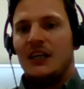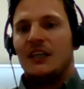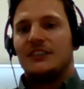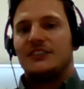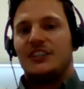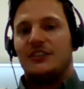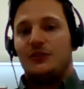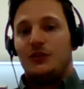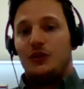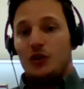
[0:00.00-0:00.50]

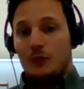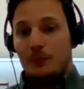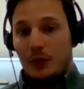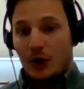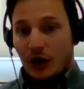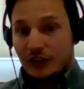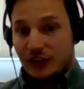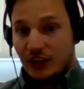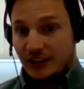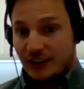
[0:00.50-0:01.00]
The new
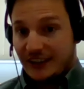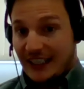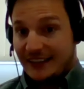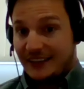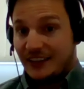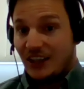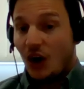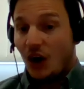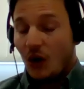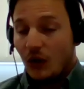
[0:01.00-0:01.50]
product had
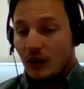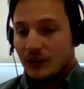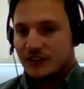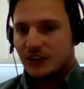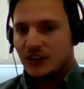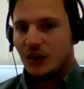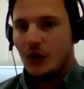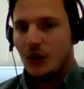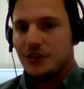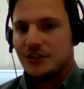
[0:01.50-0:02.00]
also
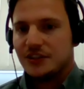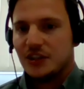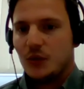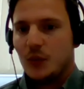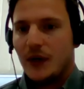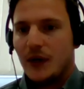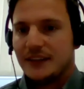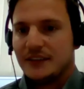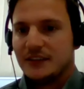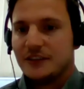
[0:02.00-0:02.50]

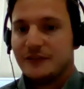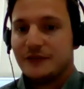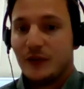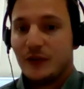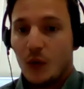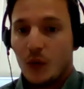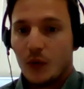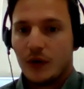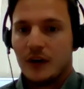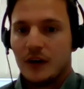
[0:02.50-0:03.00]
consequence
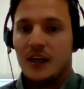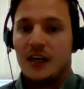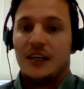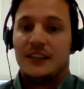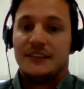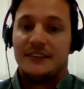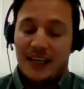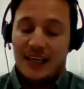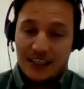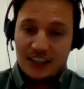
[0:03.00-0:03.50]
for
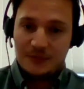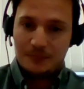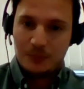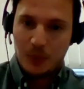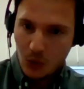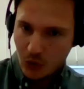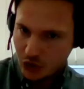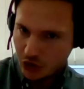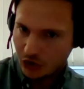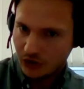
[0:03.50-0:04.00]
the
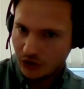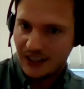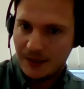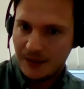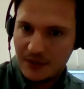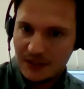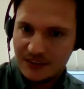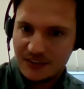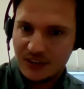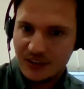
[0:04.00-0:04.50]
exposure
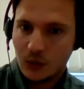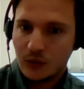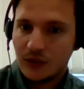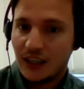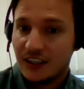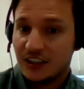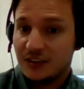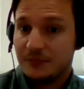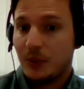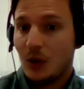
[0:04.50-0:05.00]
limit. So the
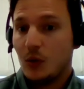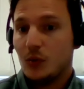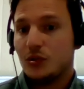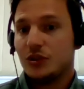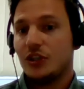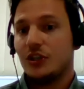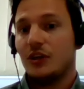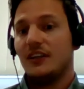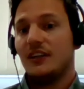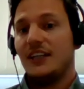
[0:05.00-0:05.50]

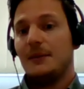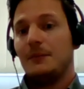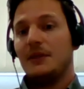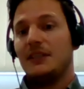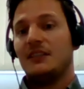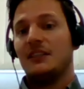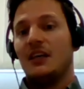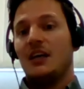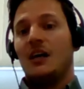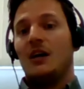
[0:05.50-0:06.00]
exposure limit
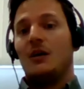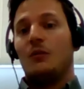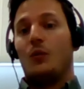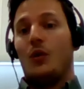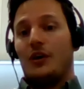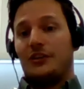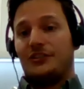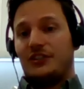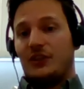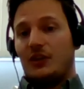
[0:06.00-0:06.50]

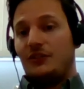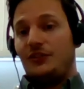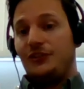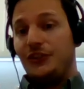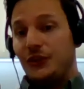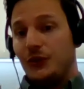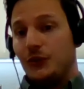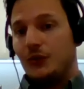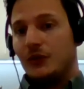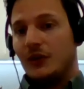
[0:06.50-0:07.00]
was
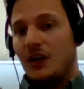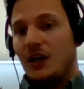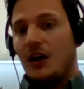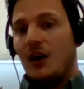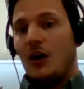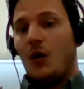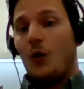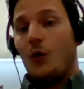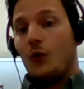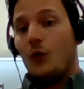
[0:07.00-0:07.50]
new
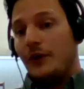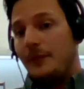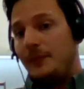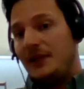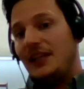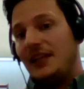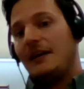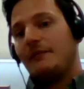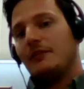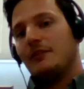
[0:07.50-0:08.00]
OEB
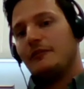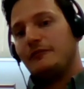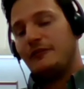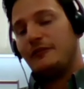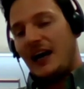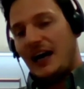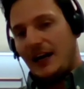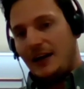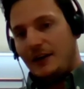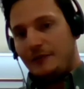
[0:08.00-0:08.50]
level
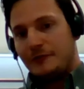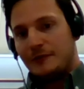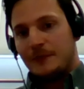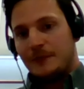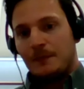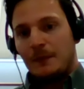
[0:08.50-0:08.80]
5.